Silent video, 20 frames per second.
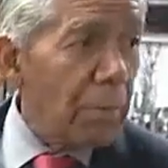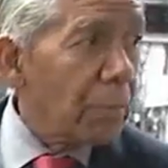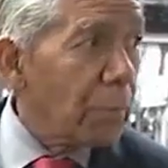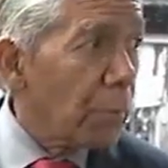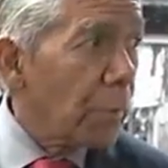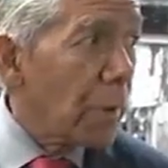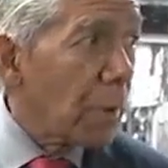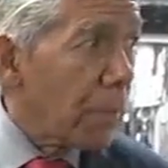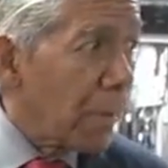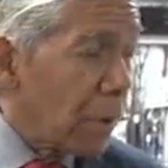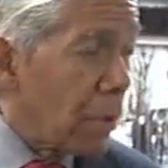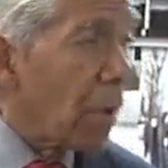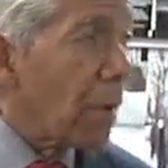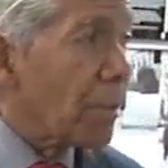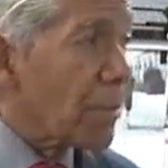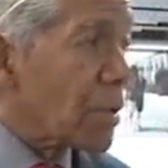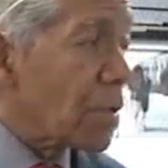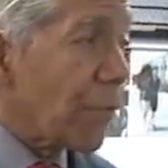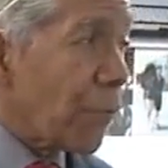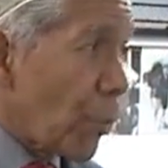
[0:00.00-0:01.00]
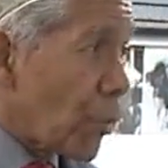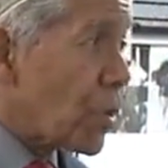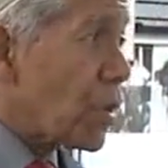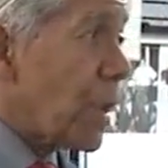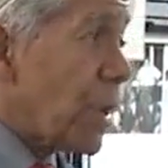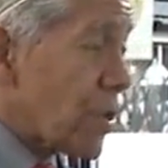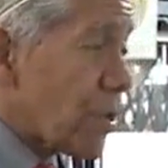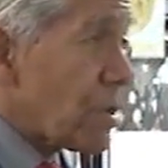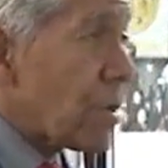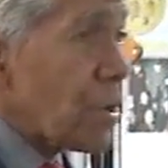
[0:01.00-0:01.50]
Cecil
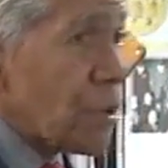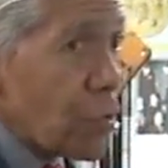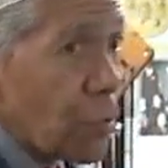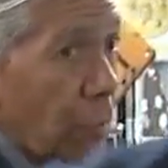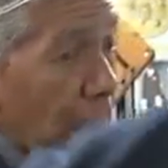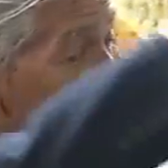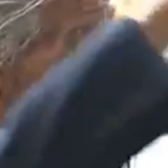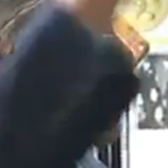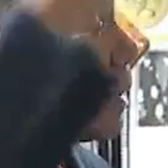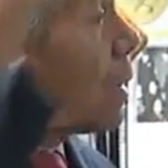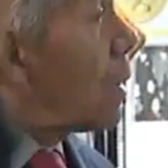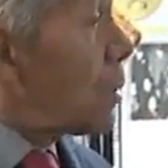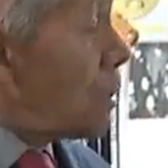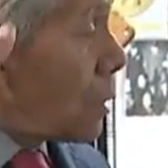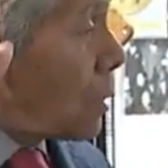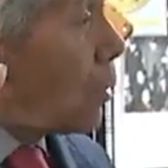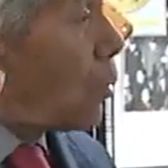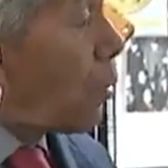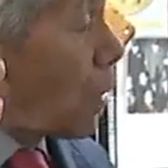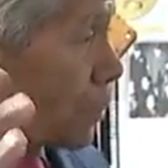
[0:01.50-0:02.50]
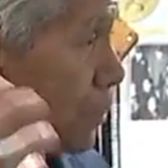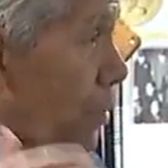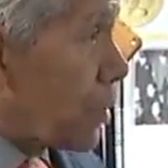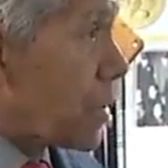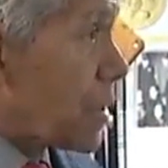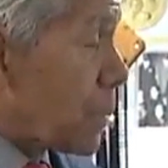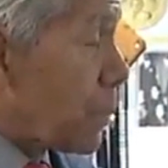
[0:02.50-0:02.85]
Williams, then in his early